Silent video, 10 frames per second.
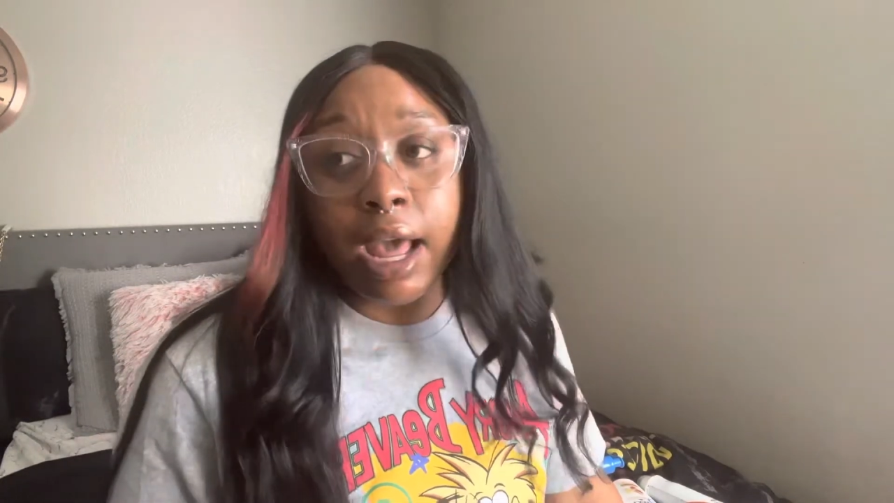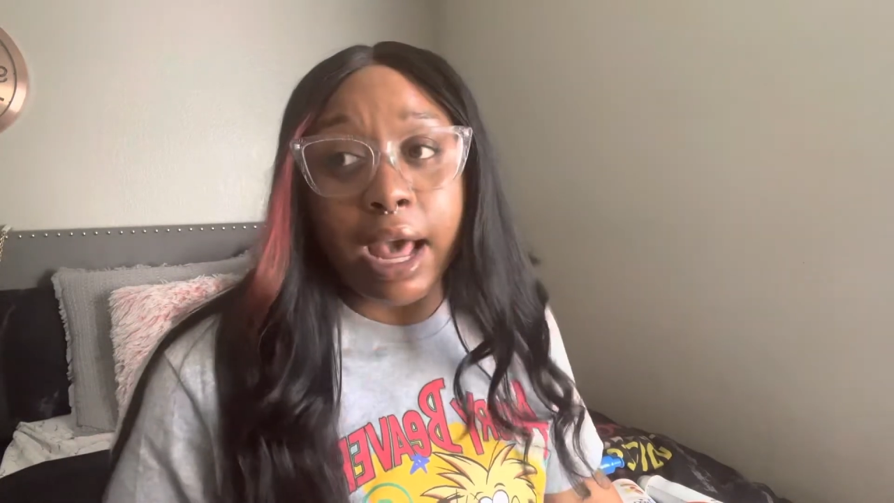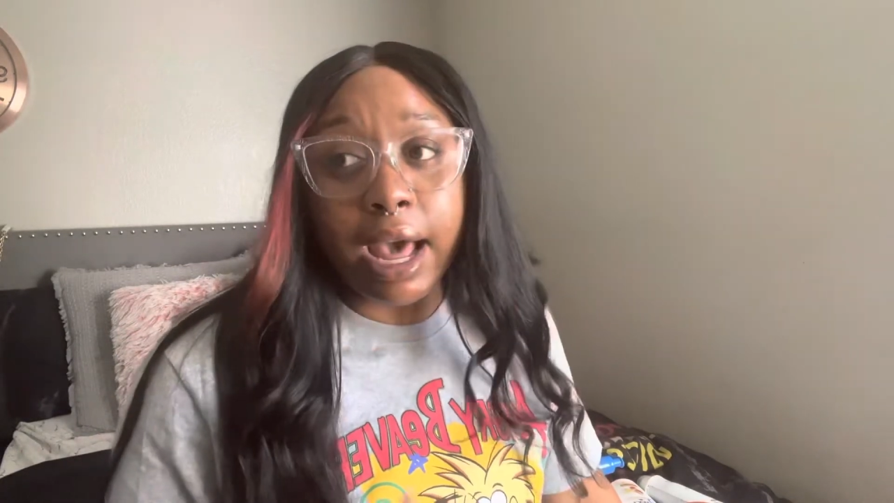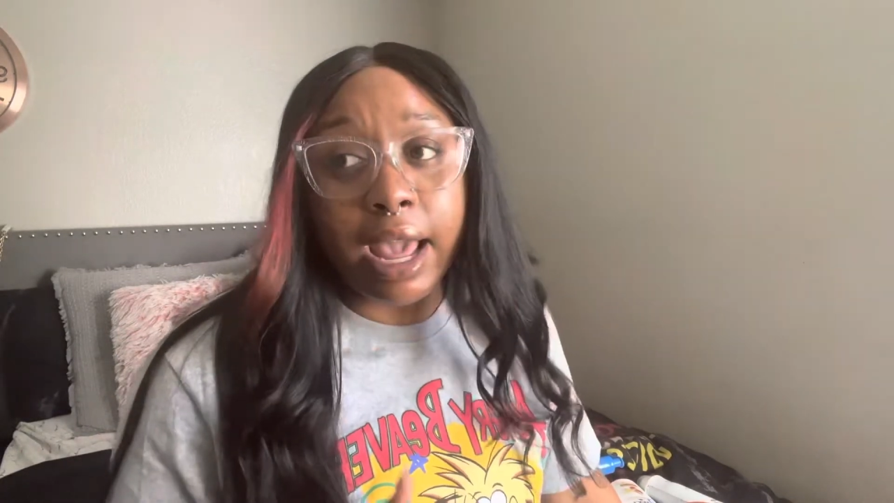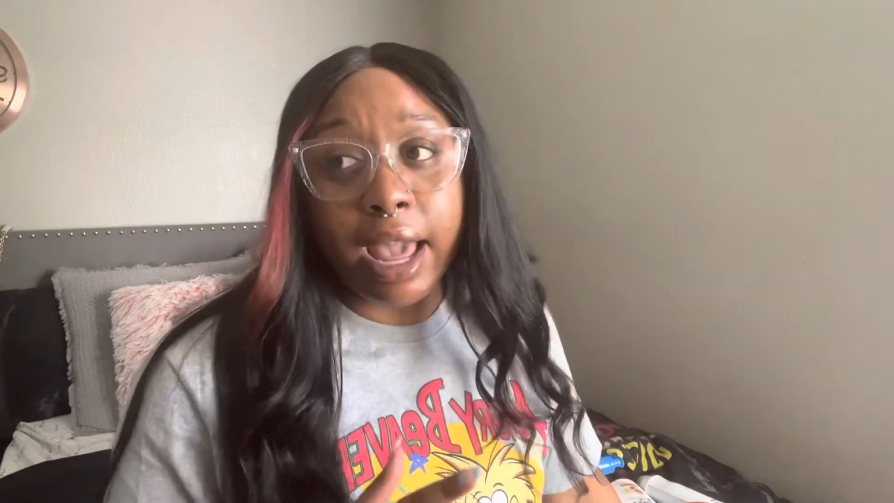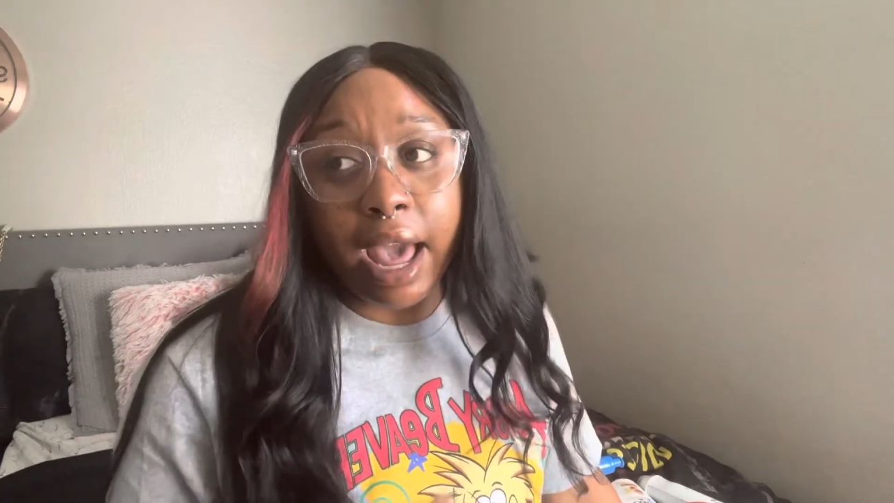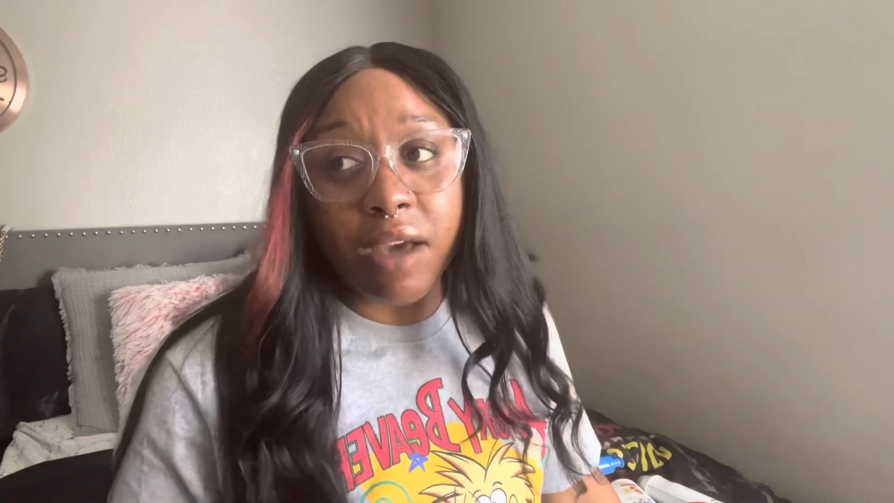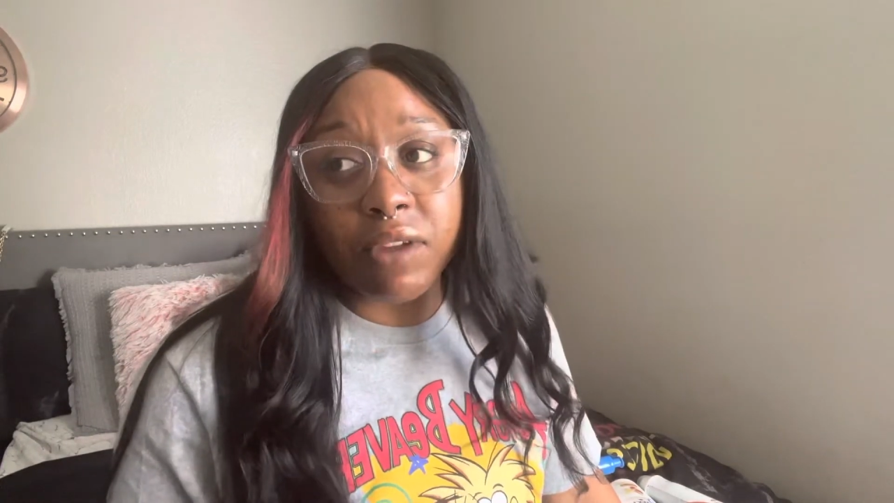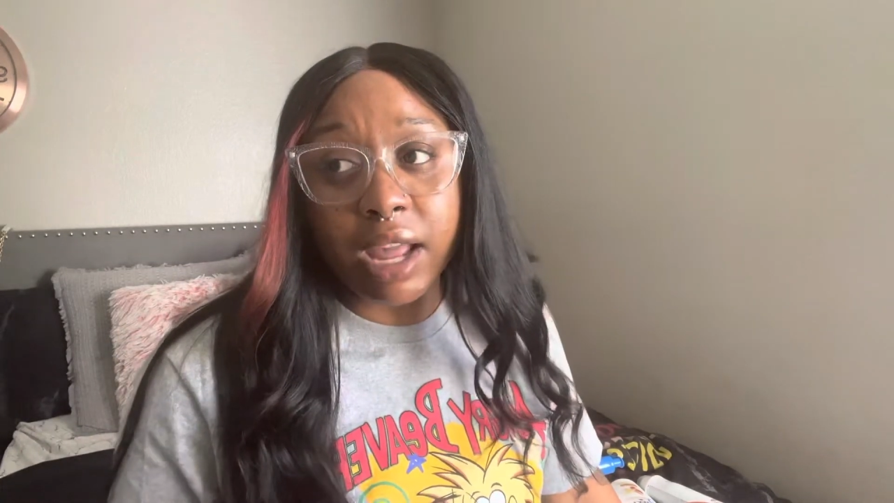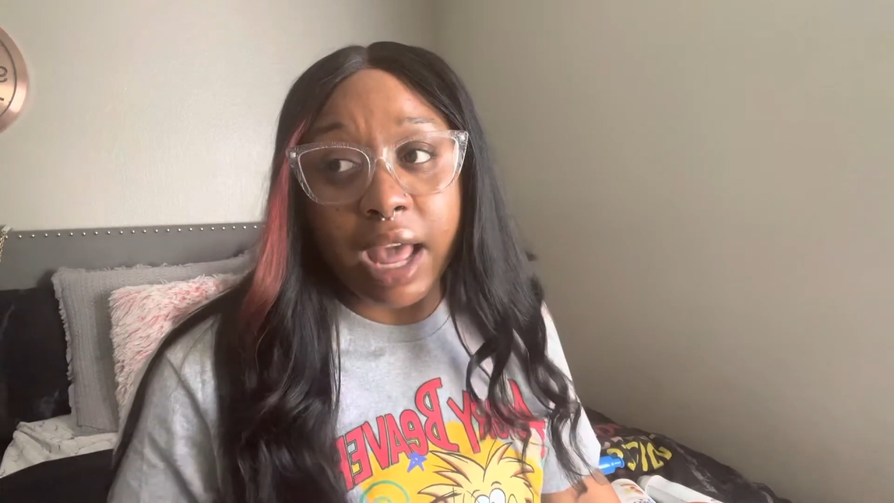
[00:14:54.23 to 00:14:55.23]
I
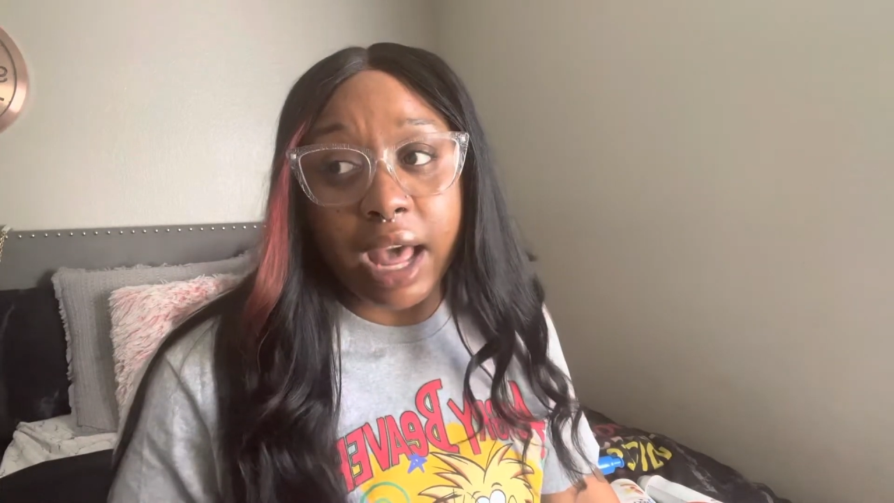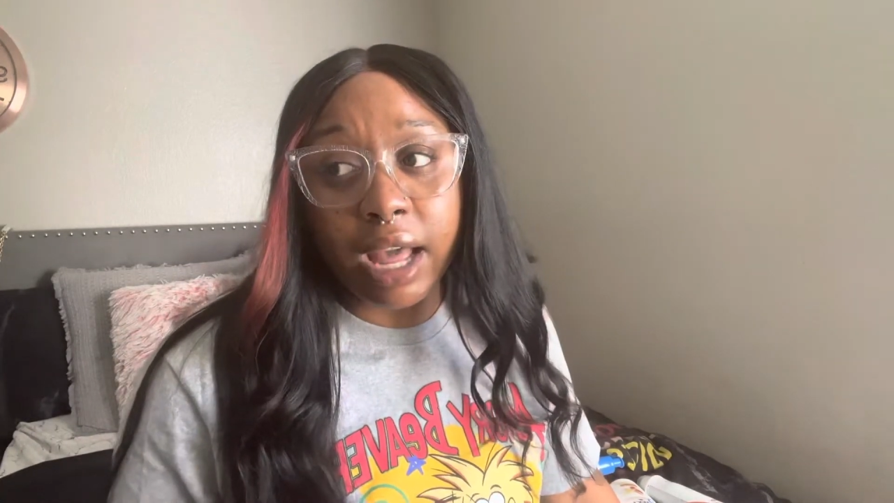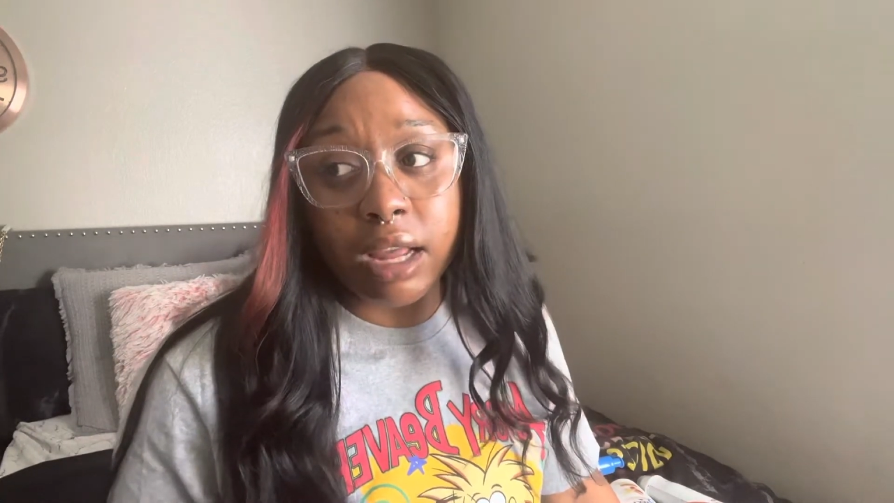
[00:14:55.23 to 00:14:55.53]
haven't had